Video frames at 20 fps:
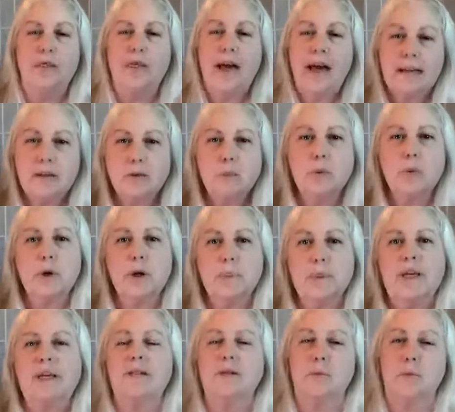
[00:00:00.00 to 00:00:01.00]
that's what we're going
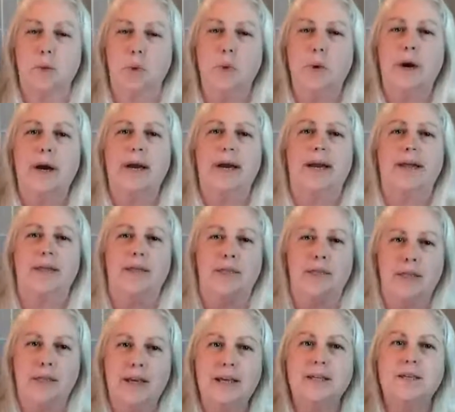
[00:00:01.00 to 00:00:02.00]
to be exploring
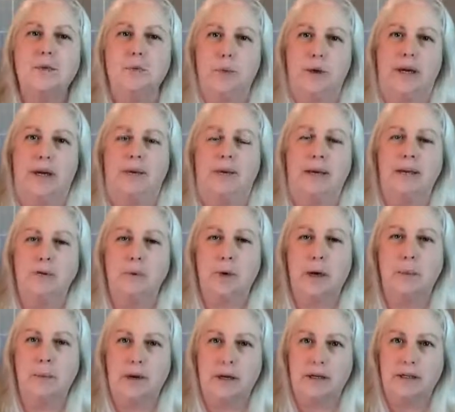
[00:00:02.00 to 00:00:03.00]
this week. That's what
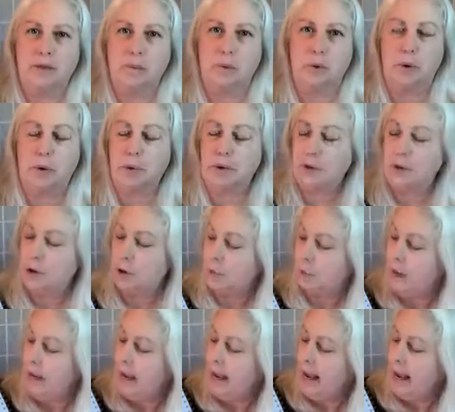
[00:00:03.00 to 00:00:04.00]
I want to explore with you.